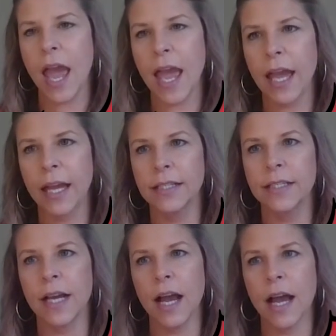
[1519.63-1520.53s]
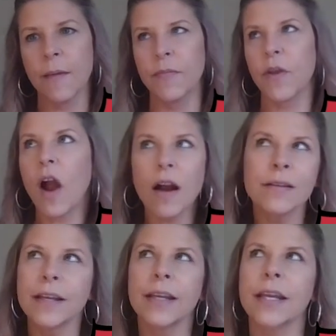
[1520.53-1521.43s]
And there
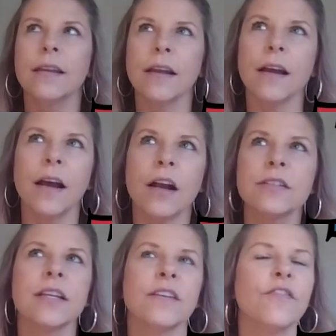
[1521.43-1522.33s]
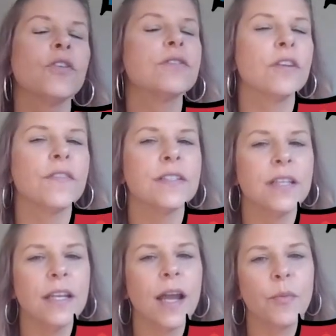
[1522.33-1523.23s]
aren't any full service
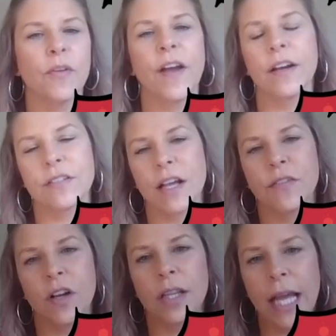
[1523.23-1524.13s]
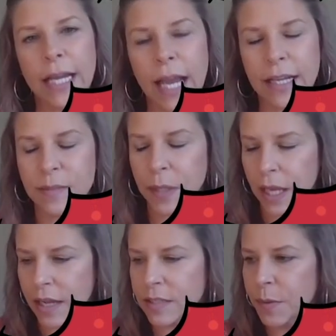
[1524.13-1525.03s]
EDI providers out there like
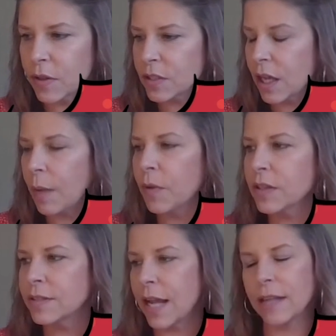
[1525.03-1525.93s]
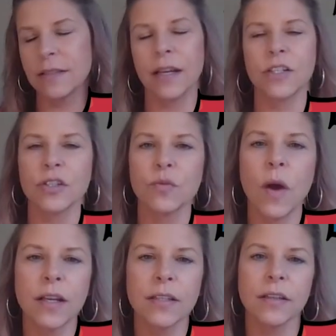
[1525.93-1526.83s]
SPS, but there's a couple of stats that I just
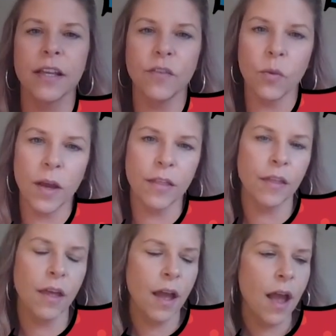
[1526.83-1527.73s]
wanted to leave you with.